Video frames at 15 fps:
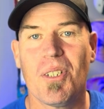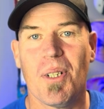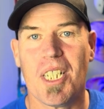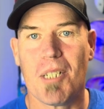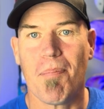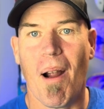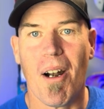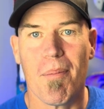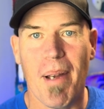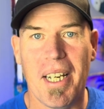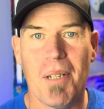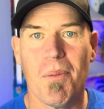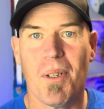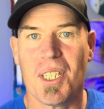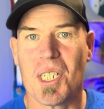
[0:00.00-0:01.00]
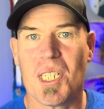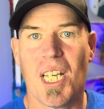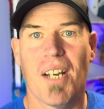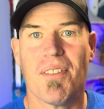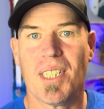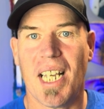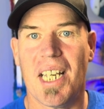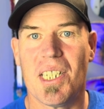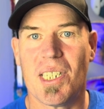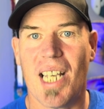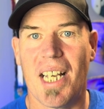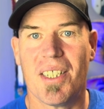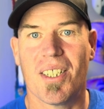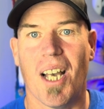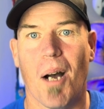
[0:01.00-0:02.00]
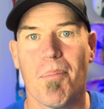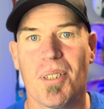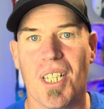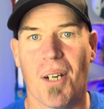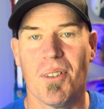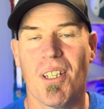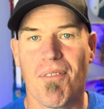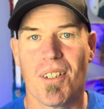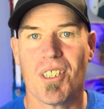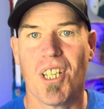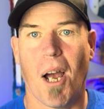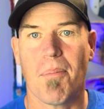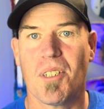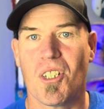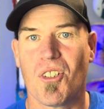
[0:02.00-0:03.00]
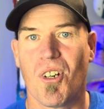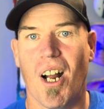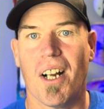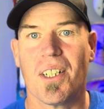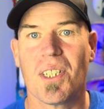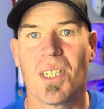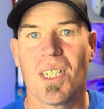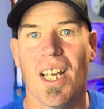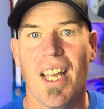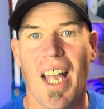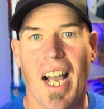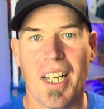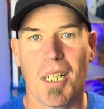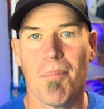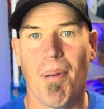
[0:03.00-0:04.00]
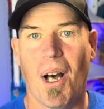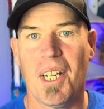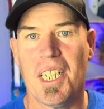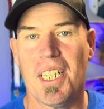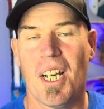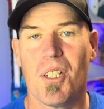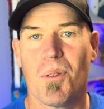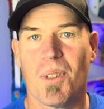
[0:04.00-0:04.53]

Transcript: experimenting with the SurfSkate setup, so different types of trucks and combining those with